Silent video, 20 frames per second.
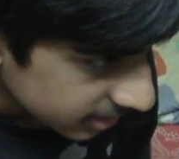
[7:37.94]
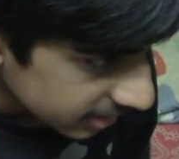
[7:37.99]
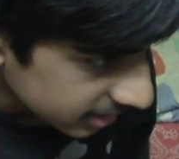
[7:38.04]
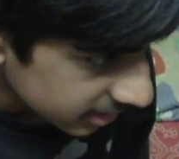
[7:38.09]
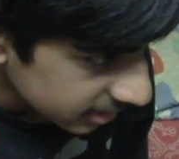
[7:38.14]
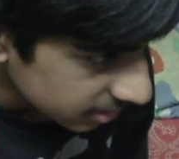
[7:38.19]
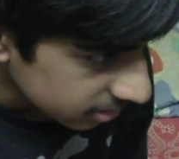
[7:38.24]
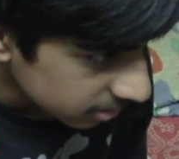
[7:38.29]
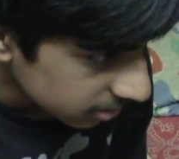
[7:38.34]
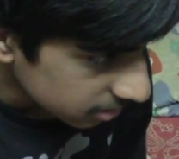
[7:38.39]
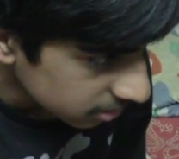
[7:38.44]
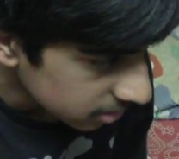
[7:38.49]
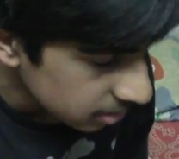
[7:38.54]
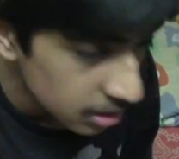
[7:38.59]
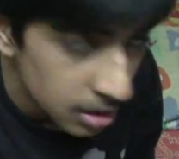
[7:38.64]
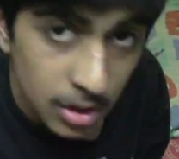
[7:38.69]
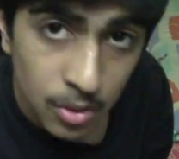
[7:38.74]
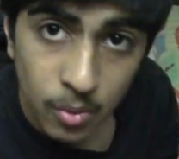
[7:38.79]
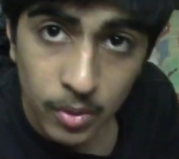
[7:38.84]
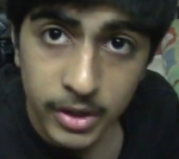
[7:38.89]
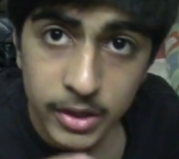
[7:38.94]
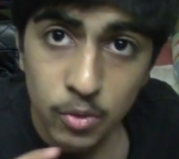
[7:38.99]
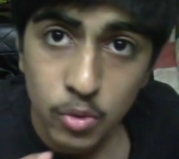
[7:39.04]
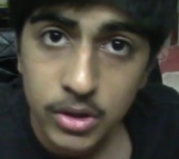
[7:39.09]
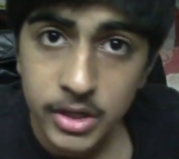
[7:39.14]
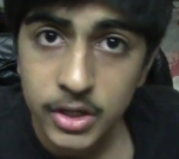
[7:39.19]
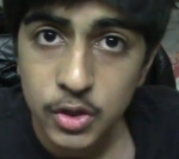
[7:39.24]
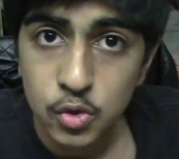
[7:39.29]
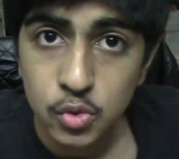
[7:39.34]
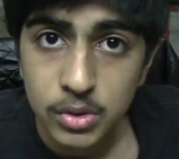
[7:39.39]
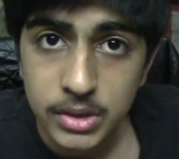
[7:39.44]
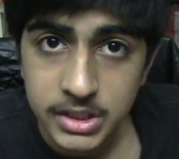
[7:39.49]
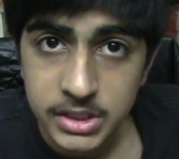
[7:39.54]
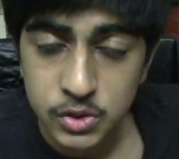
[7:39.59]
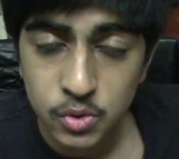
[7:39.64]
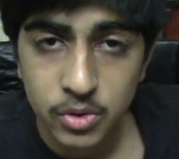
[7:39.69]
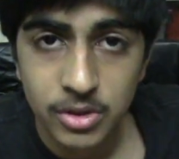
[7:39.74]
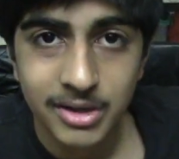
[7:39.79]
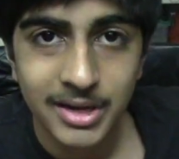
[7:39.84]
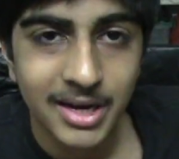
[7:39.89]
here, what you want to do is
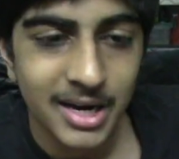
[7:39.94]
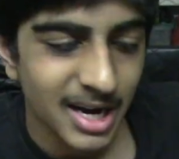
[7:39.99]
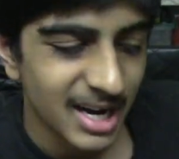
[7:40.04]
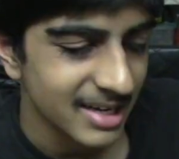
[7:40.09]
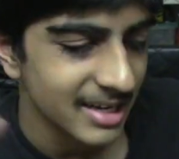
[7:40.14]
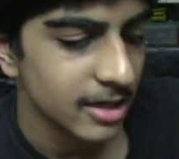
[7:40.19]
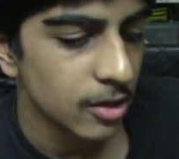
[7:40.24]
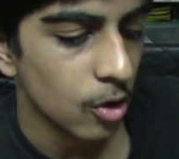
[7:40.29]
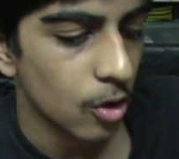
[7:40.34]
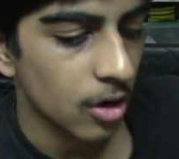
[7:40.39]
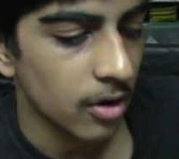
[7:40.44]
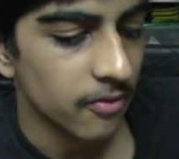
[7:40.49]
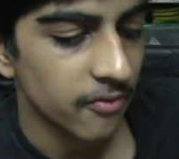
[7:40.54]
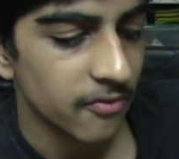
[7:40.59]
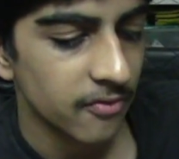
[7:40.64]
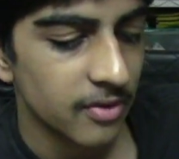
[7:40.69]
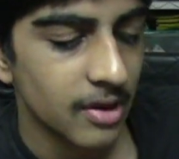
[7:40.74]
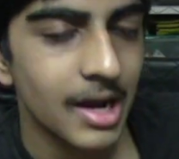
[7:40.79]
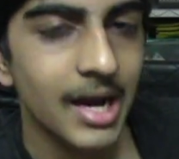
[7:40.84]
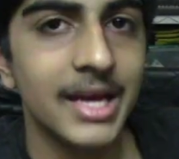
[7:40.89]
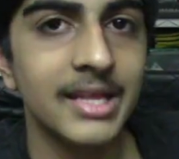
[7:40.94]
you want to cut it off